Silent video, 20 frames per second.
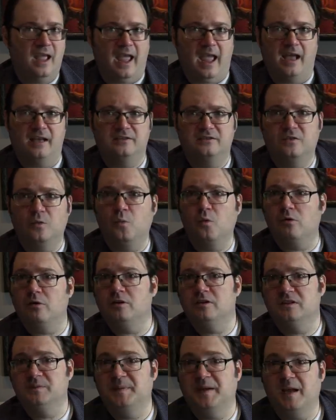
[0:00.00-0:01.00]
as the
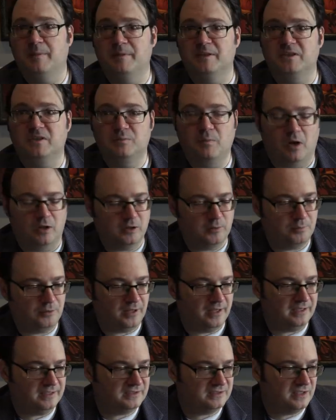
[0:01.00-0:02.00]
world has become a smaller
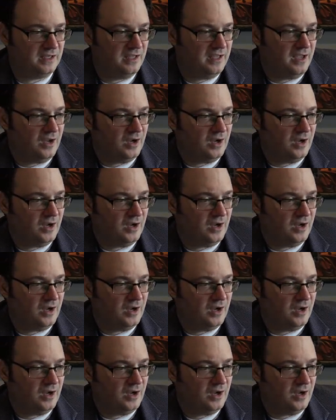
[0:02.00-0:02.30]
place,